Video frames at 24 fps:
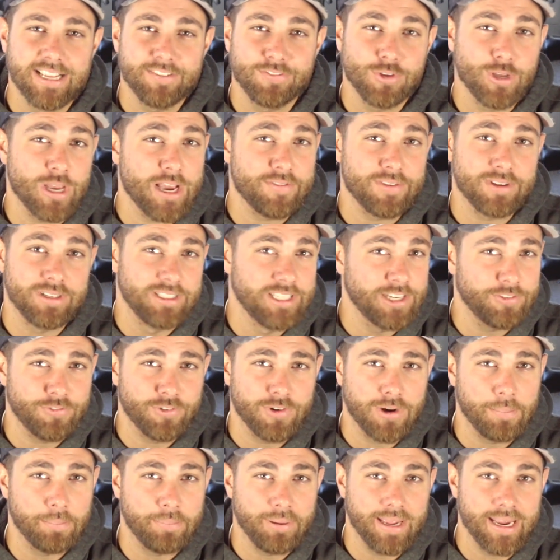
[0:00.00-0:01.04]
If you have a
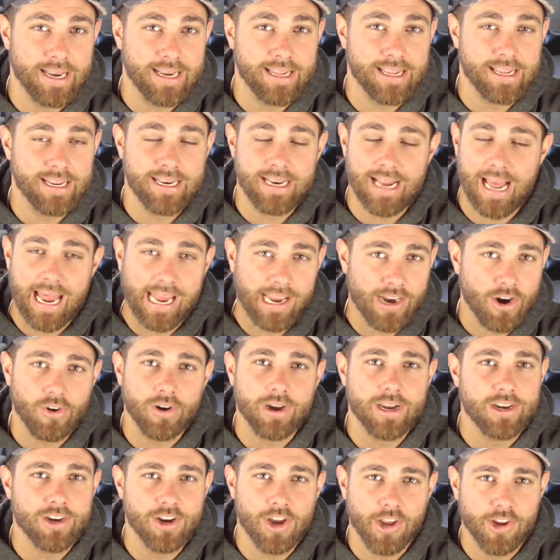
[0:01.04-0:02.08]
different opinion, I
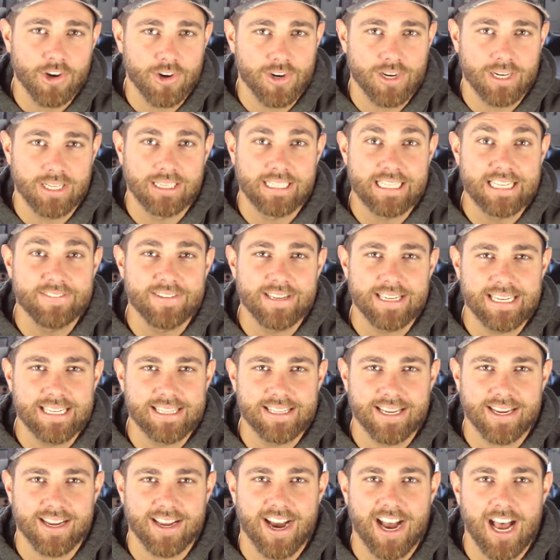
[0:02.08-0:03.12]
already know you're gonna leave it in
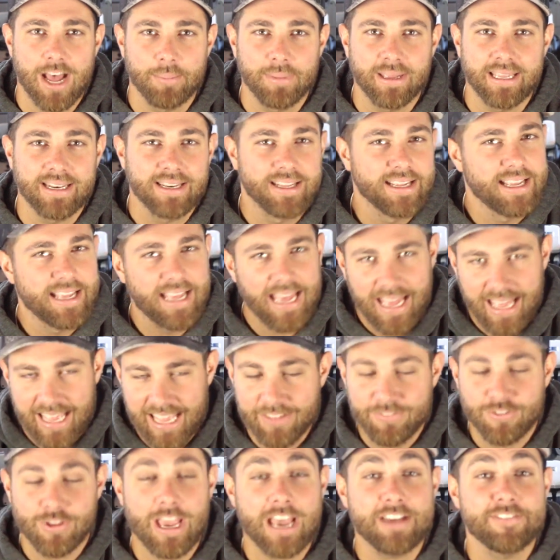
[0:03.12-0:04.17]
the comment.
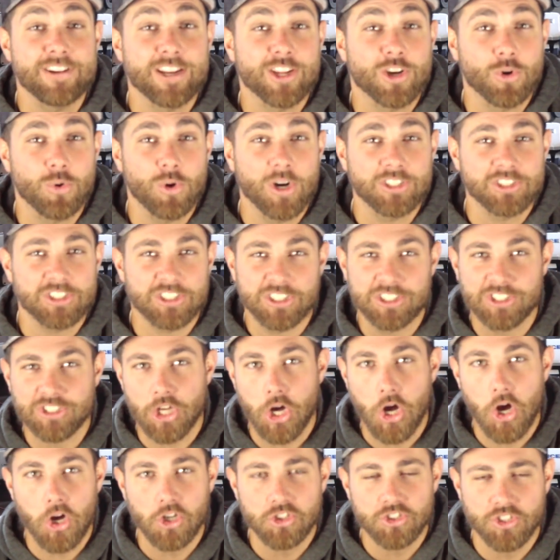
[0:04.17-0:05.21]
If you have any questions,
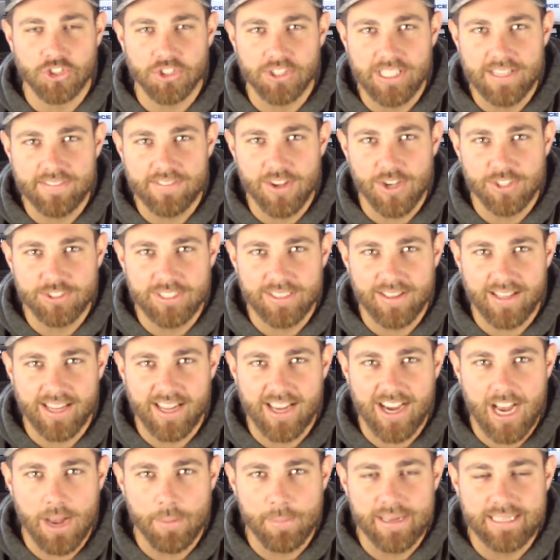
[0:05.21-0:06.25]
also leave those in the
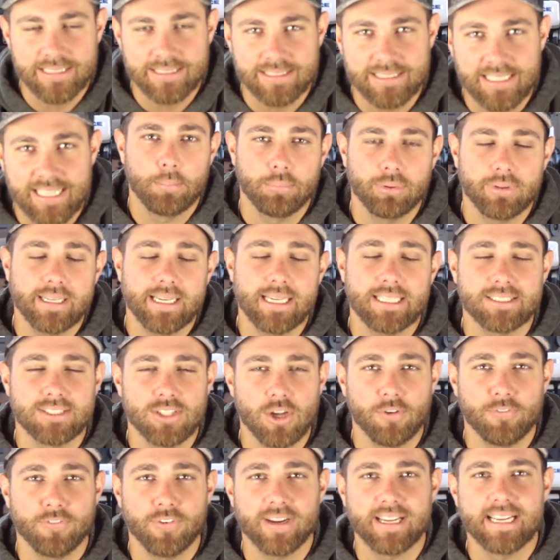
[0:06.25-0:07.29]
comments. Please
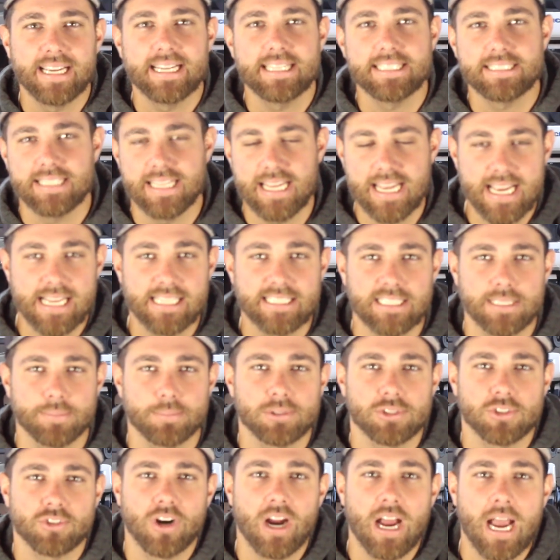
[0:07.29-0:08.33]
don't forget to hit
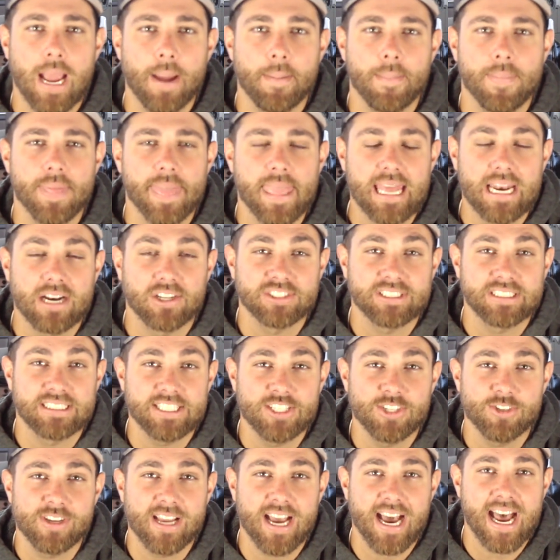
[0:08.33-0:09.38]
subscribe, and I'll
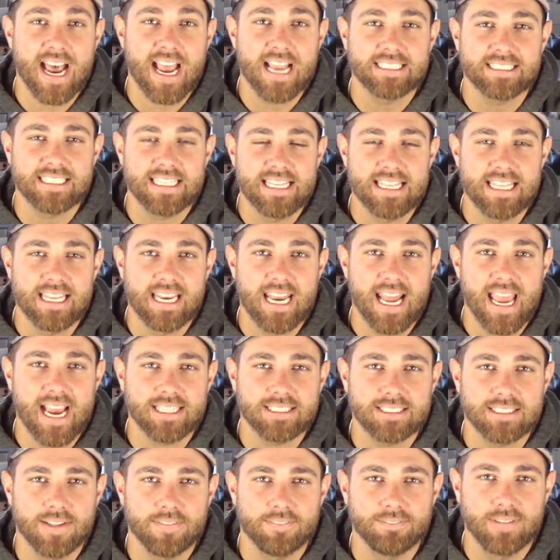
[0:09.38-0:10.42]
see you guys in the
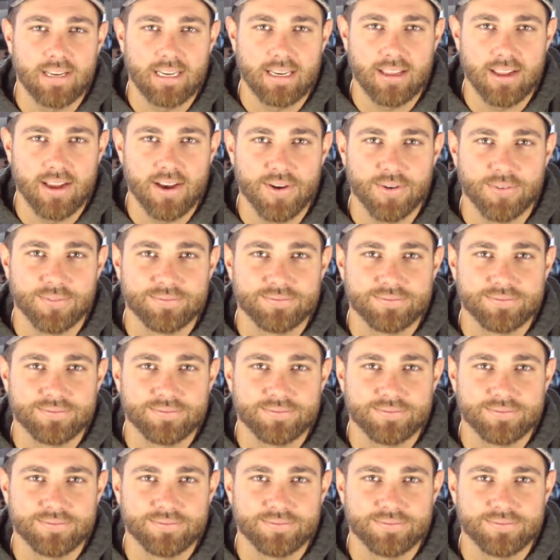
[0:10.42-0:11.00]
next video.